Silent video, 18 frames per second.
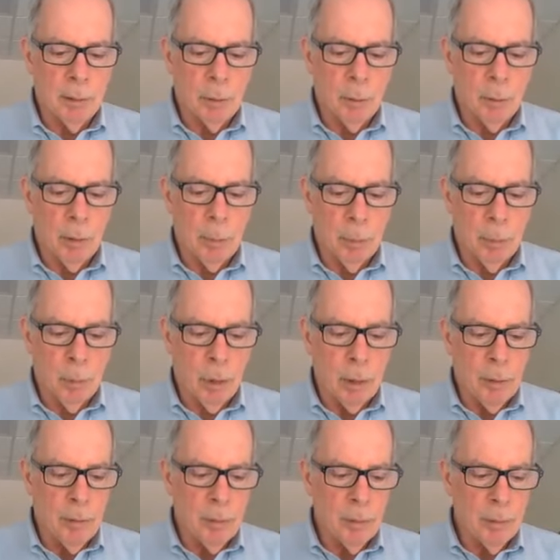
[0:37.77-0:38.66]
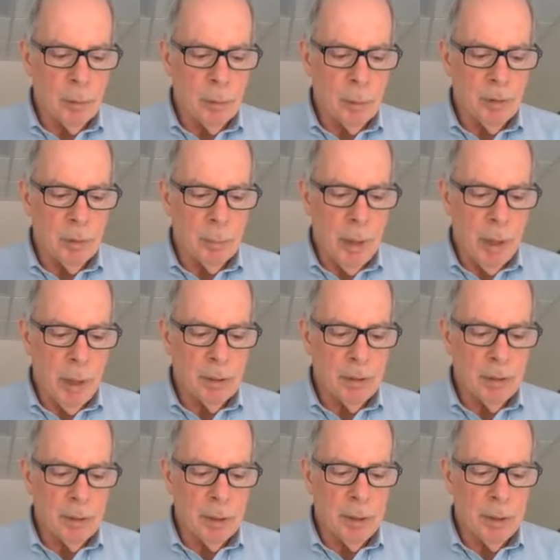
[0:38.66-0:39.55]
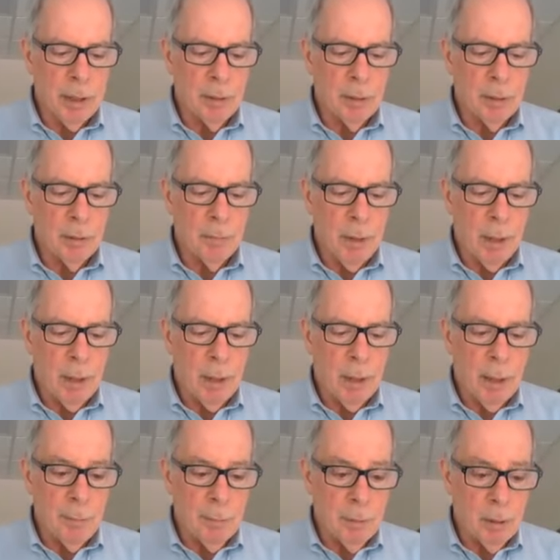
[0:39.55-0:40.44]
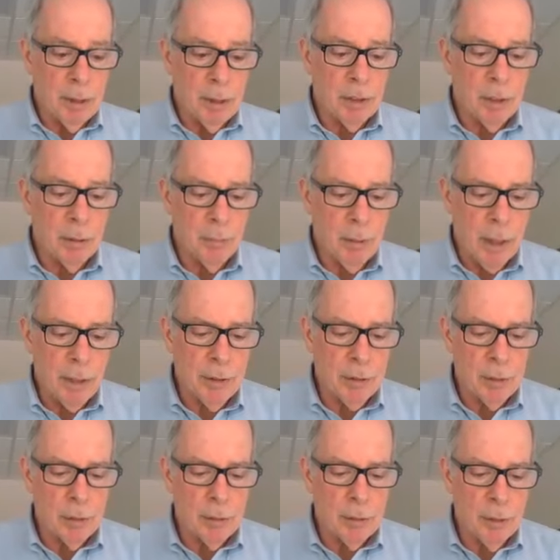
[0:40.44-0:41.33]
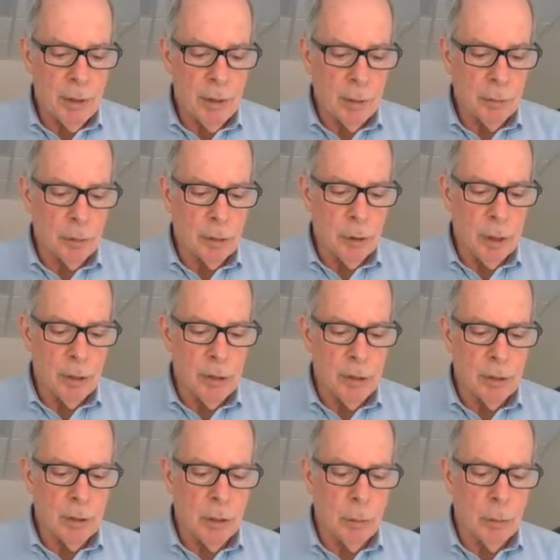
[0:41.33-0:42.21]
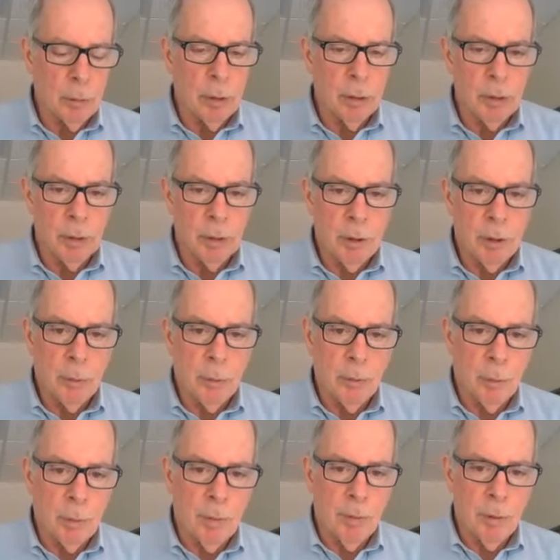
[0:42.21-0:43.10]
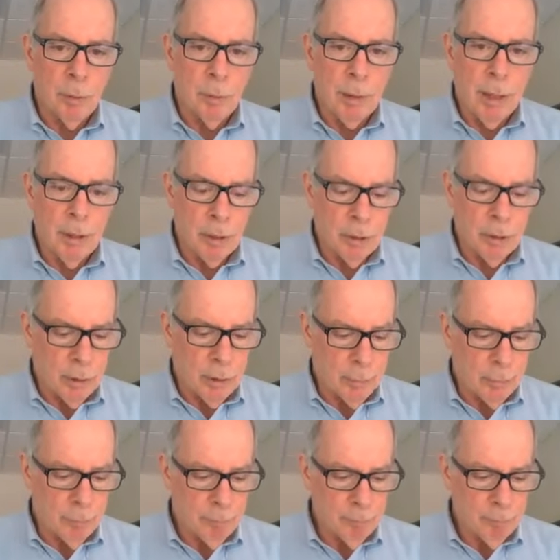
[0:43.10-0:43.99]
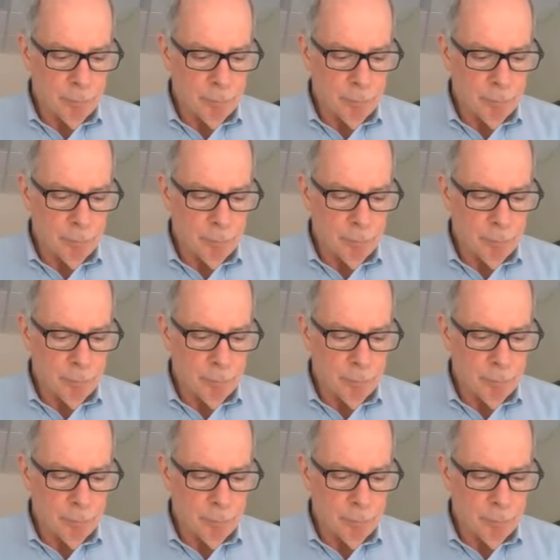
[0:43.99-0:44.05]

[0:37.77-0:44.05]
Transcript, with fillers: Laura Borth, who was a policy and advi- advocacy advisor to the Elder Justice Coalition and was with you last year.